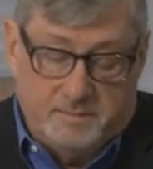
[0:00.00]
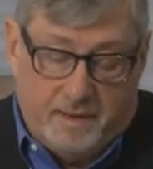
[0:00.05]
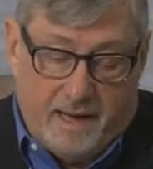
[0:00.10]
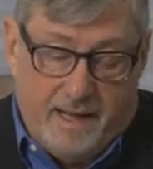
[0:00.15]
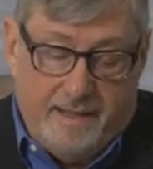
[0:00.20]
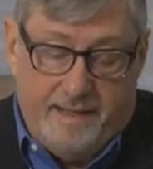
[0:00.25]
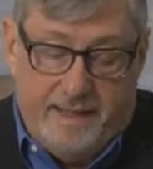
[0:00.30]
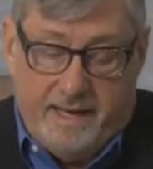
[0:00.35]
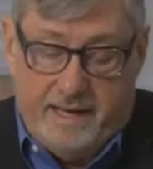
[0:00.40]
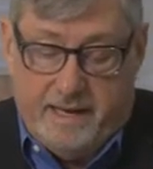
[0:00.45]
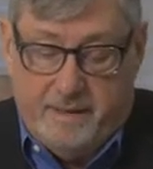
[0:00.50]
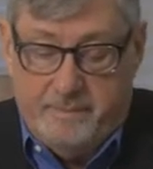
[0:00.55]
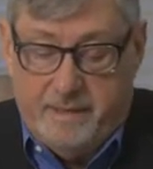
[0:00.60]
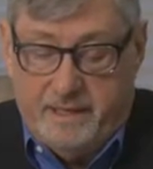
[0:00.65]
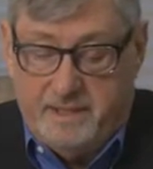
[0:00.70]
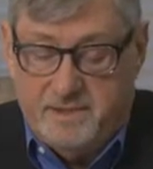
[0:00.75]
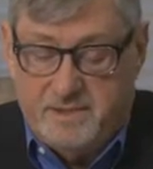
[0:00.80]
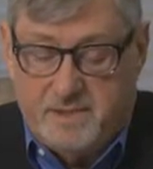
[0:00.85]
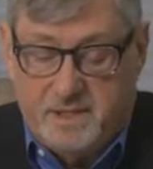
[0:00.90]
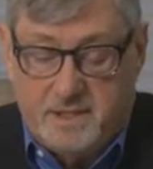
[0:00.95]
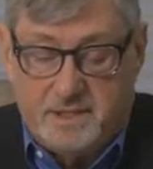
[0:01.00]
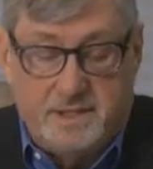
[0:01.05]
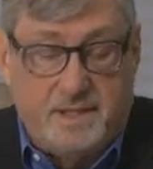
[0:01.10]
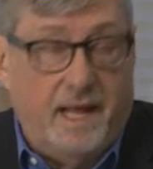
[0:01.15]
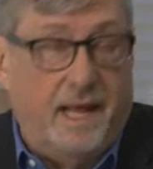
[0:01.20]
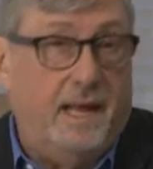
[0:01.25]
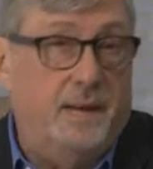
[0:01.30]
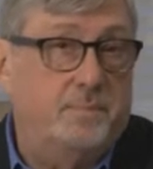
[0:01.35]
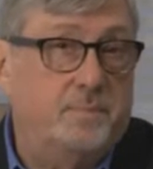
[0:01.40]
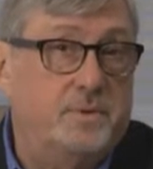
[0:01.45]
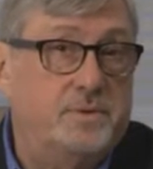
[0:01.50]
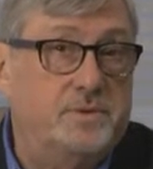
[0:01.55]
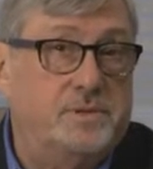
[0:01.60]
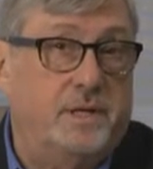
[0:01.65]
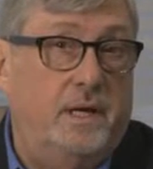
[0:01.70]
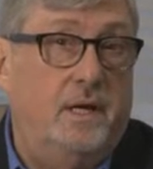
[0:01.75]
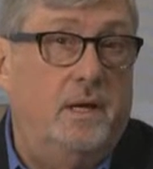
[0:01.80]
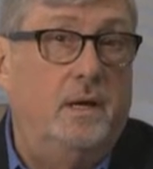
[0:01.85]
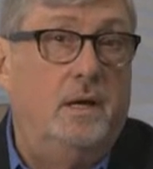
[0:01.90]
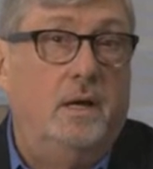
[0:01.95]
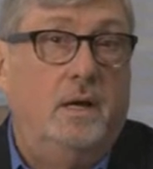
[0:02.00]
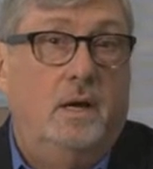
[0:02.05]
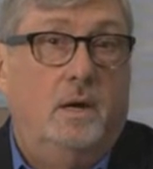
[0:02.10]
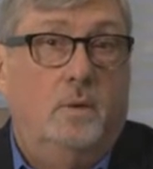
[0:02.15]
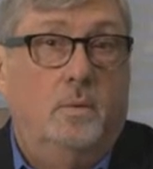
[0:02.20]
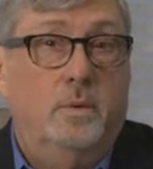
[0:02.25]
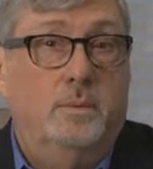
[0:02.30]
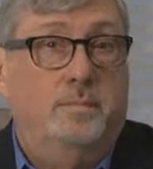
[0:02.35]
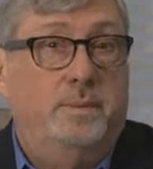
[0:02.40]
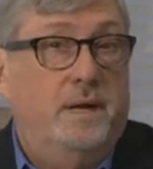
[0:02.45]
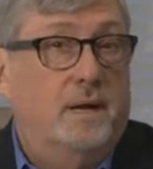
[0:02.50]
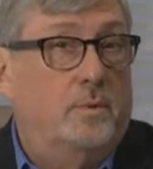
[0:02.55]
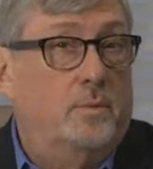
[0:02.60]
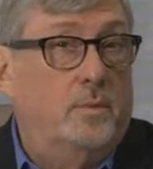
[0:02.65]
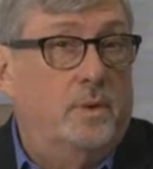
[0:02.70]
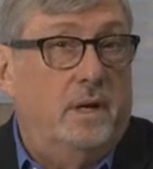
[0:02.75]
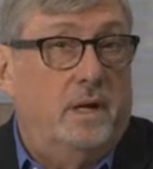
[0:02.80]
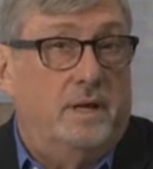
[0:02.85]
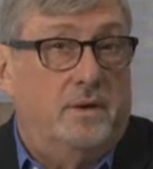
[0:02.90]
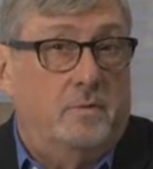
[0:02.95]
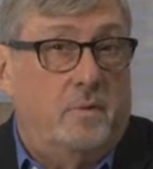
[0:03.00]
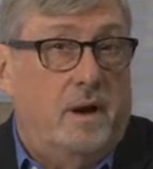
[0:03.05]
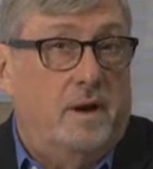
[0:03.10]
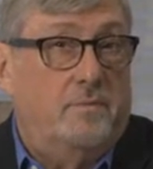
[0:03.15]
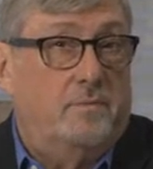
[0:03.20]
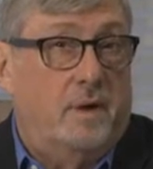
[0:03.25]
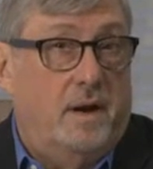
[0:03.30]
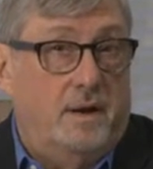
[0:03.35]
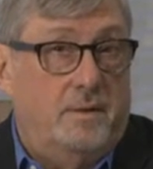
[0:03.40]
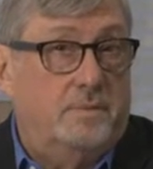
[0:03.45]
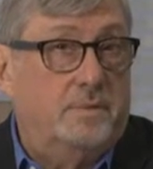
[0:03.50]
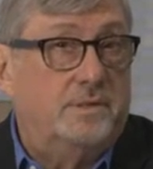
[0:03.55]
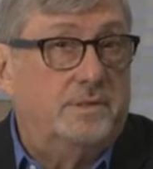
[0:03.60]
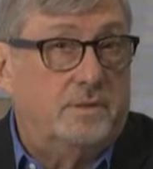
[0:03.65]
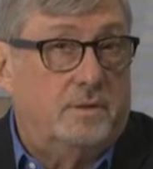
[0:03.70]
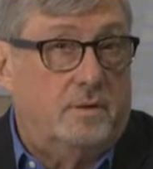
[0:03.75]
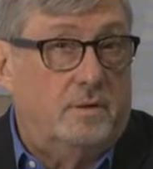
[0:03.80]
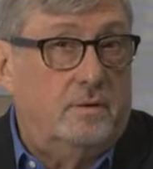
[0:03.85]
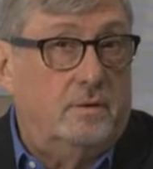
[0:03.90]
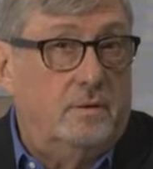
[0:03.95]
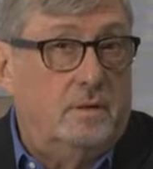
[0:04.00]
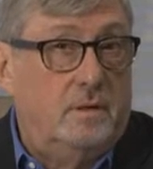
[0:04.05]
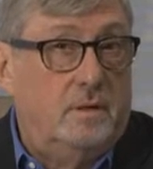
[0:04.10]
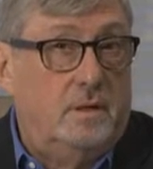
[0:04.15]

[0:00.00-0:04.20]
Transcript: By that, I mean 6 to 8% would be a really great rate of return.